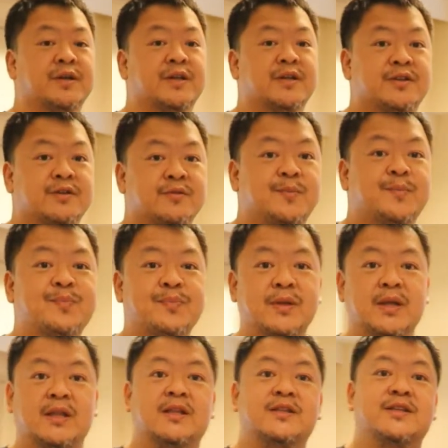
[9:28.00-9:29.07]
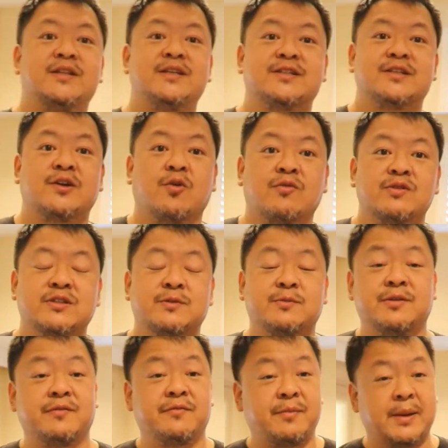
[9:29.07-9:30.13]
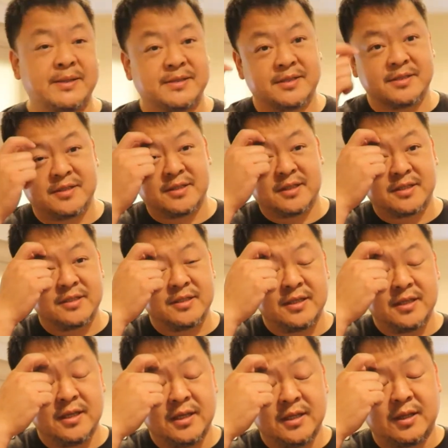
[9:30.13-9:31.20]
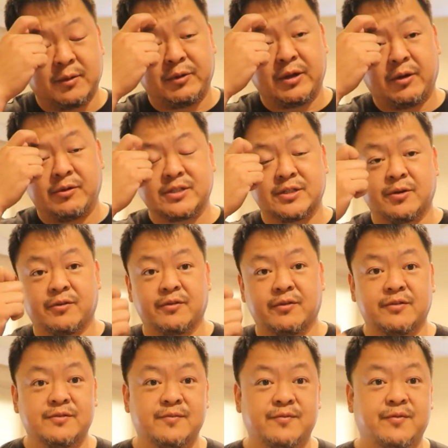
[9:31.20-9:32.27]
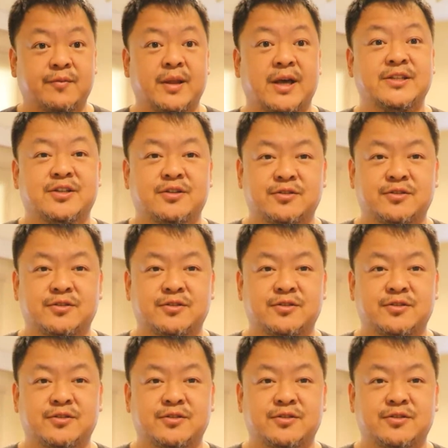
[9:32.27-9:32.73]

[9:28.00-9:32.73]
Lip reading: going to do, let's at least go over some of the basics things that we always go over from last year.